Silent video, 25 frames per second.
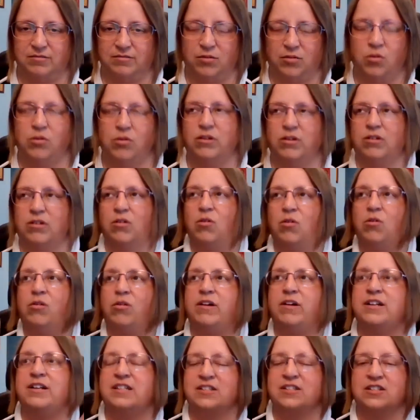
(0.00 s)

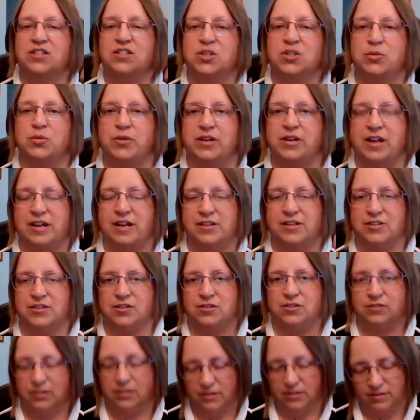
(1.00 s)
or it doesn't do it
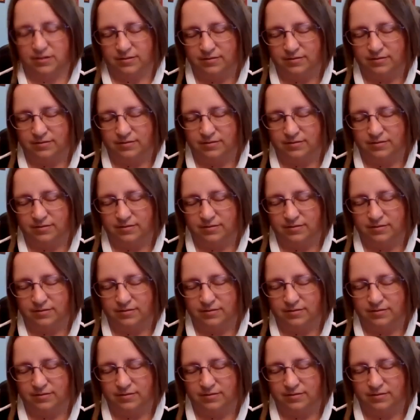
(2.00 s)
as